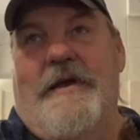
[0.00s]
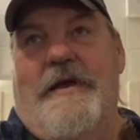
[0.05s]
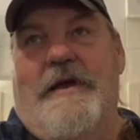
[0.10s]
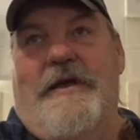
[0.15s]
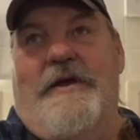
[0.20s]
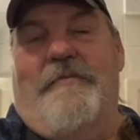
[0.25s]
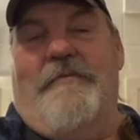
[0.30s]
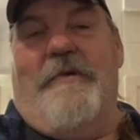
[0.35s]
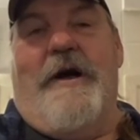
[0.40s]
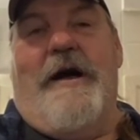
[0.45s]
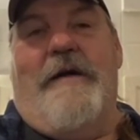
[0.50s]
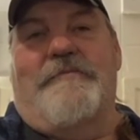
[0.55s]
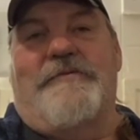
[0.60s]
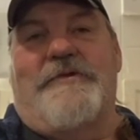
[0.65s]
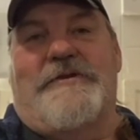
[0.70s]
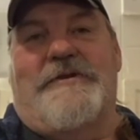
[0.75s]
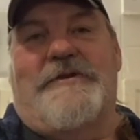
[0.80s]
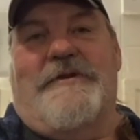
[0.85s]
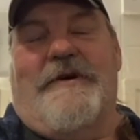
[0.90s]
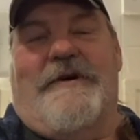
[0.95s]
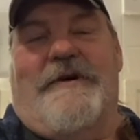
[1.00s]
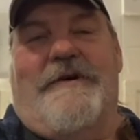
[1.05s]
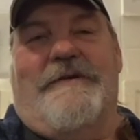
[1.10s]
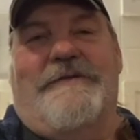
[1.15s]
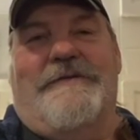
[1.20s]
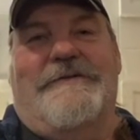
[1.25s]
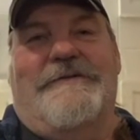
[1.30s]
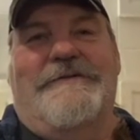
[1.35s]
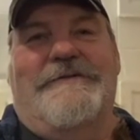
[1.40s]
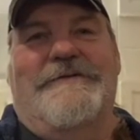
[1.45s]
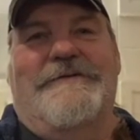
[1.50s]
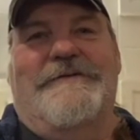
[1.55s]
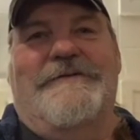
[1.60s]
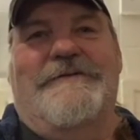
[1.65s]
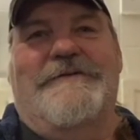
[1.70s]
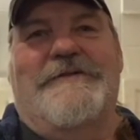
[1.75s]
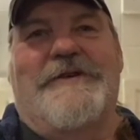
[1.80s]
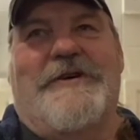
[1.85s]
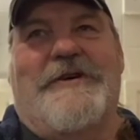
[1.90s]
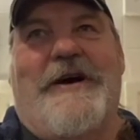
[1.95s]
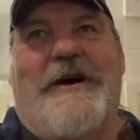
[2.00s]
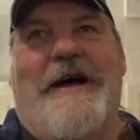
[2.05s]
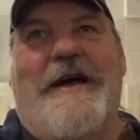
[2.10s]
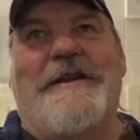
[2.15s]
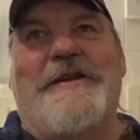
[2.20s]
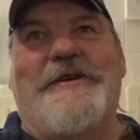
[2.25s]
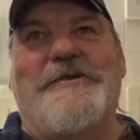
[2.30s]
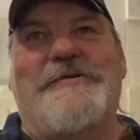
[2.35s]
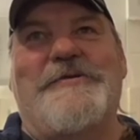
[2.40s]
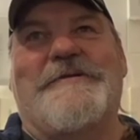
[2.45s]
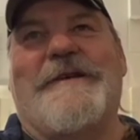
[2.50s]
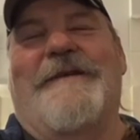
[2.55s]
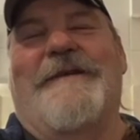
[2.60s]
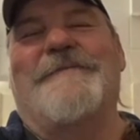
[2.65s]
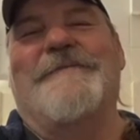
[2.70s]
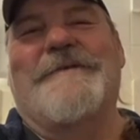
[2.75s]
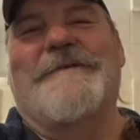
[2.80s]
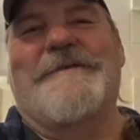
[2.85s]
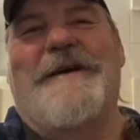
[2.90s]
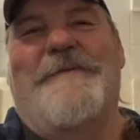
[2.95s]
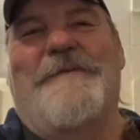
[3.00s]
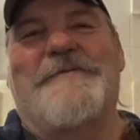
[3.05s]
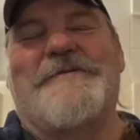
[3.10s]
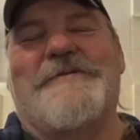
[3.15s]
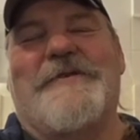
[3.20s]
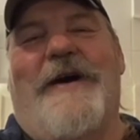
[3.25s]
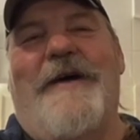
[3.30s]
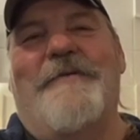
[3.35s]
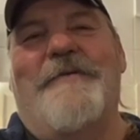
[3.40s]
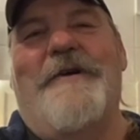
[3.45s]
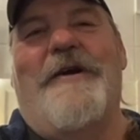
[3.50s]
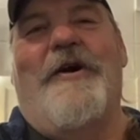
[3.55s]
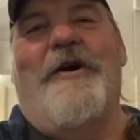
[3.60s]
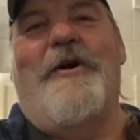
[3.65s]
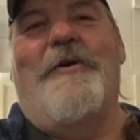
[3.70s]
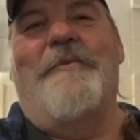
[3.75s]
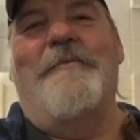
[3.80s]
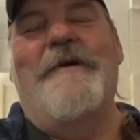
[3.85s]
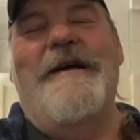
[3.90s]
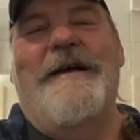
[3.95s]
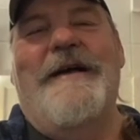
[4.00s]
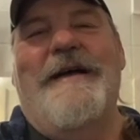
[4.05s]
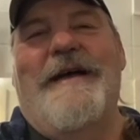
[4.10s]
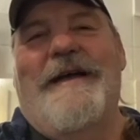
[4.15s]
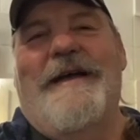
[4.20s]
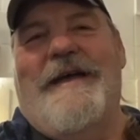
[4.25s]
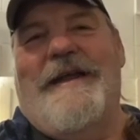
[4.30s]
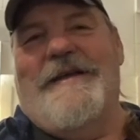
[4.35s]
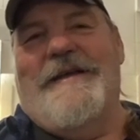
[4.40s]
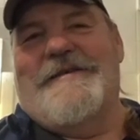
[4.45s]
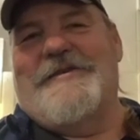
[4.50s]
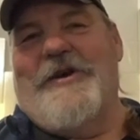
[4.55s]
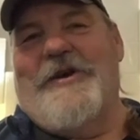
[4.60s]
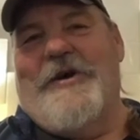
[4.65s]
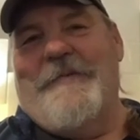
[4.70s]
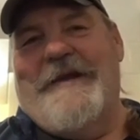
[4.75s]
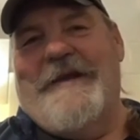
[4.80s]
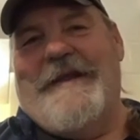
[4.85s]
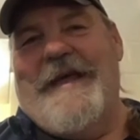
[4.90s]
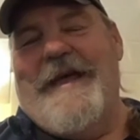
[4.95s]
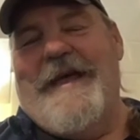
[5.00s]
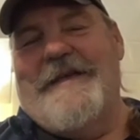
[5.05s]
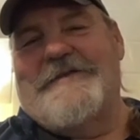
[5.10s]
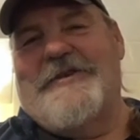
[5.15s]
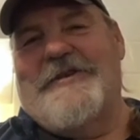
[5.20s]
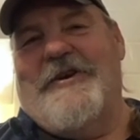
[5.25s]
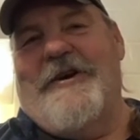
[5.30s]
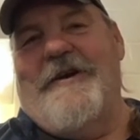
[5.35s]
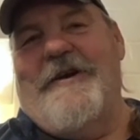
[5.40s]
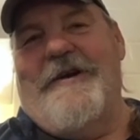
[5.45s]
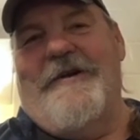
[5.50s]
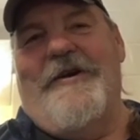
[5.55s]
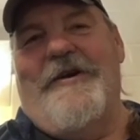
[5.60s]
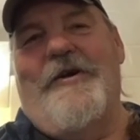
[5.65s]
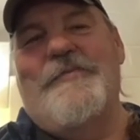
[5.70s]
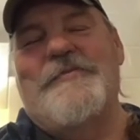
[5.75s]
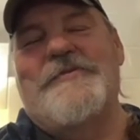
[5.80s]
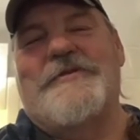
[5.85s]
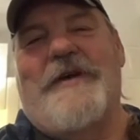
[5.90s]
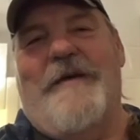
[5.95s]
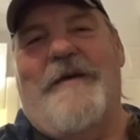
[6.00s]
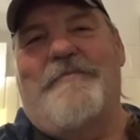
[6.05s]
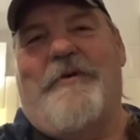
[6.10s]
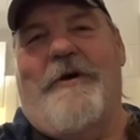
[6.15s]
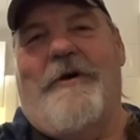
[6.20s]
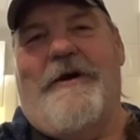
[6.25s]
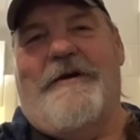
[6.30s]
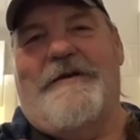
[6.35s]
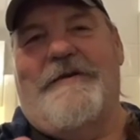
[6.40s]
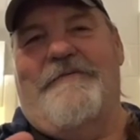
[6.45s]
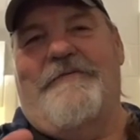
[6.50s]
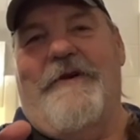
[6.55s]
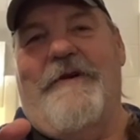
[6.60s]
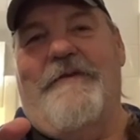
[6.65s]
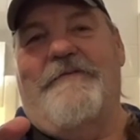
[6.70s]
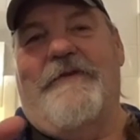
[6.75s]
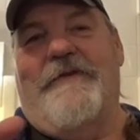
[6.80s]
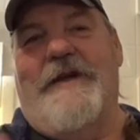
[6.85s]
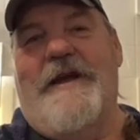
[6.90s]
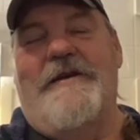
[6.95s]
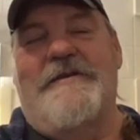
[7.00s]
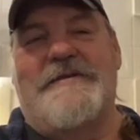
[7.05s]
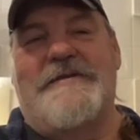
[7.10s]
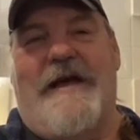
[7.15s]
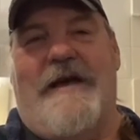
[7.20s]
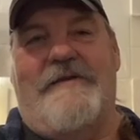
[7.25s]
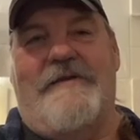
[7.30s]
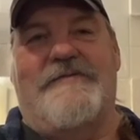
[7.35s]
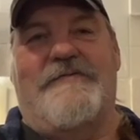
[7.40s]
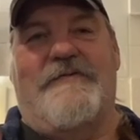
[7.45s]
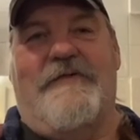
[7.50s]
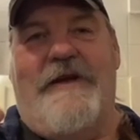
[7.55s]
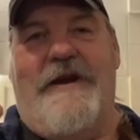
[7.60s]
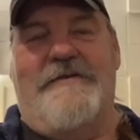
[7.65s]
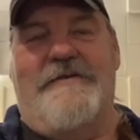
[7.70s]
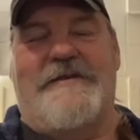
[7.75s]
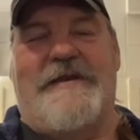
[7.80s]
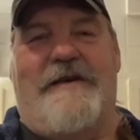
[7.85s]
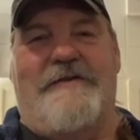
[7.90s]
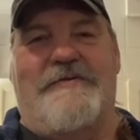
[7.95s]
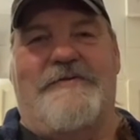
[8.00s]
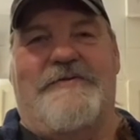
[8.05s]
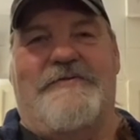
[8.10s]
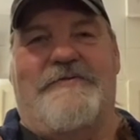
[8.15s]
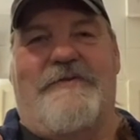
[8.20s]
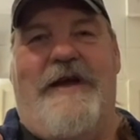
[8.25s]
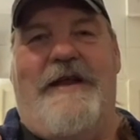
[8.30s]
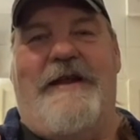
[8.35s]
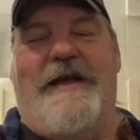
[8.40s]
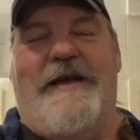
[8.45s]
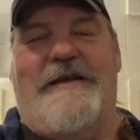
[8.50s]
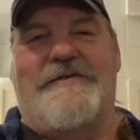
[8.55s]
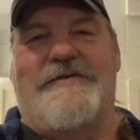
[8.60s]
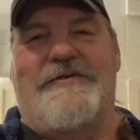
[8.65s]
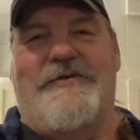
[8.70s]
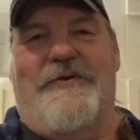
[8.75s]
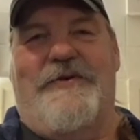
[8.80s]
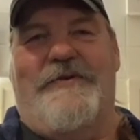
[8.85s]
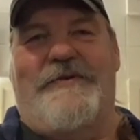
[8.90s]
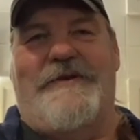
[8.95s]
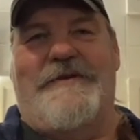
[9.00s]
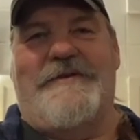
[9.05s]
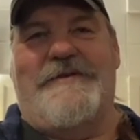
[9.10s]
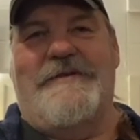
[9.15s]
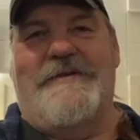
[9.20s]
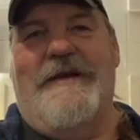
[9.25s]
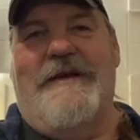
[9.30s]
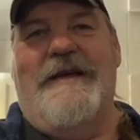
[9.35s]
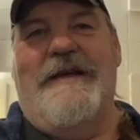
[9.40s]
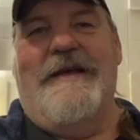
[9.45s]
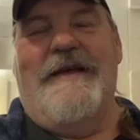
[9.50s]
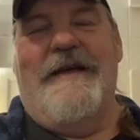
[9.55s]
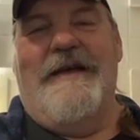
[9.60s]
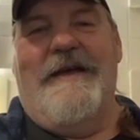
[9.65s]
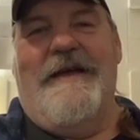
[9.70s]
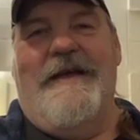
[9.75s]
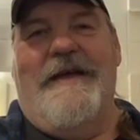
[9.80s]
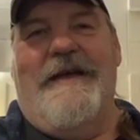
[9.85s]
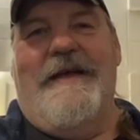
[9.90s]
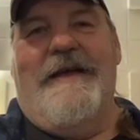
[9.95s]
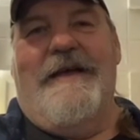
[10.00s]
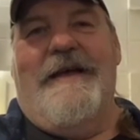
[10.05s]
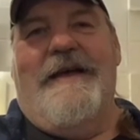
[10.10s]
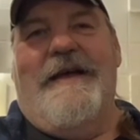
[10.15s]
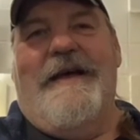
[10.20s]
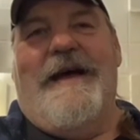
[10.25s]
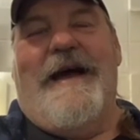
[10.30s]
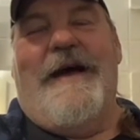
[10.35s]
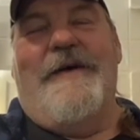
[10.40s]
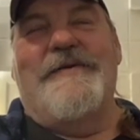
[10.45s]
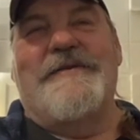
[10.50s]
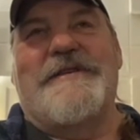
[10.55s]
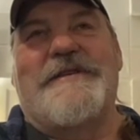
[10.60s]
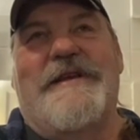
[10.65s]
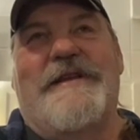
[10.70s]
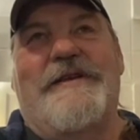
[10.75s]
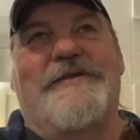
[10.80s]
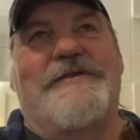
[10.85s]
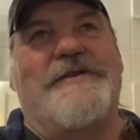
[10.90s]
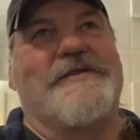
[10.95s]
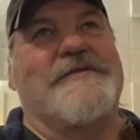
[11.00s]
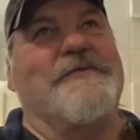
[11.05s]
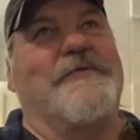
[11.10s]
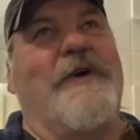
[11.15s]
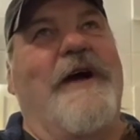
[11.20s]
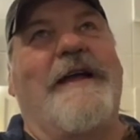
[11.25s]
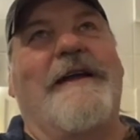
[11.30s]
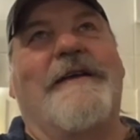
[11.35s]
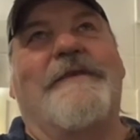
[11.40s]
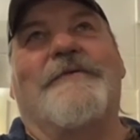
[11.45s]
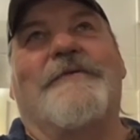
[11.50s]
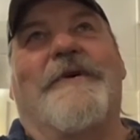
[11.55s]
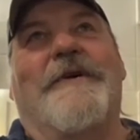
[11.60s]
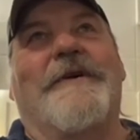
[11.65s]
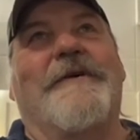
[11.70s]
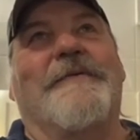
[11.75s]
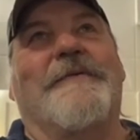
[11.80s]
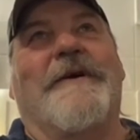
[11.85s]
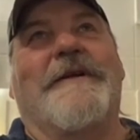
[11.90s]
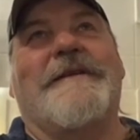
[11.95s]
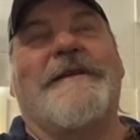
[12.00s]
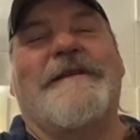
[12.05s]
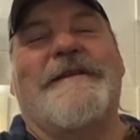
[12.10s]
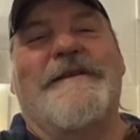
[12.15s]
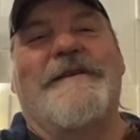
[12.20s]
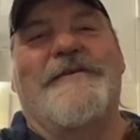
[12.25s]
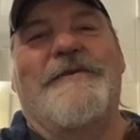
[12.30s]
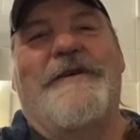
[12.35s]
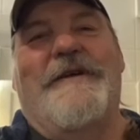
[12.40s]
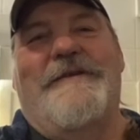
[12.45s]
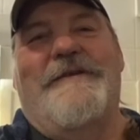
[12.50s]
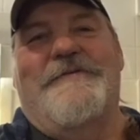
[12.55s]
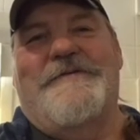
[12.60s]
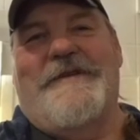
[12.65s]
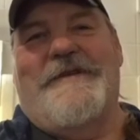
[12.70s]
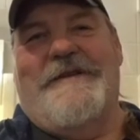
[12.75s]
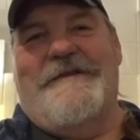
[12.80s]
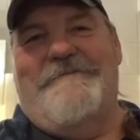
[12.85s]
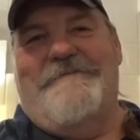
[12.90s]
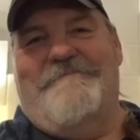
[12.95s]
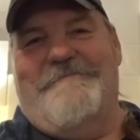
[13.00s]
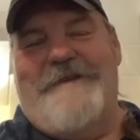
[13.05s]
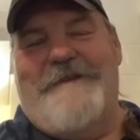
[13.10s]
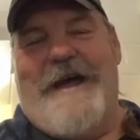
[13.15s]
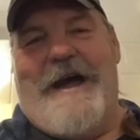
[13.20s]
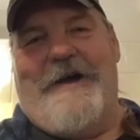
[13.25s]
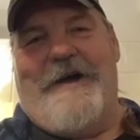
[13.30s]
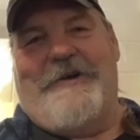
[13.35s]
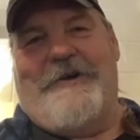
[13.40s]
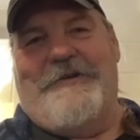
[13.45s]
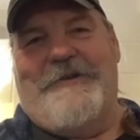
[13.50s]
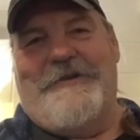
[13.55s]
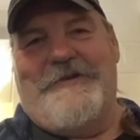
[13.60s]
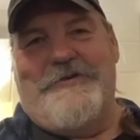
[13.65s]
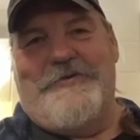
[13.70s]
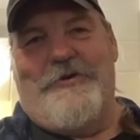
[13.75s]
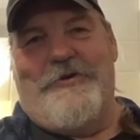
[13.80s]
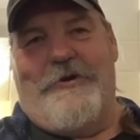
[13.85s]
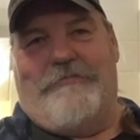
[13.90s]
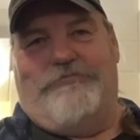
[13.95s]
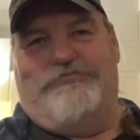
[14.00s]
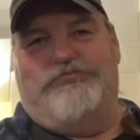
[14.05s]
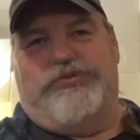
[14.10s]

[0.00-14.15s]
"Your mom just called. Oh. something was up." So I went home, and I saw my dad's car at home. So I parked in front of Flair's house. Flair's house was right next door to us. I was in there just waiting, wondering what to do, and there was a knock on the door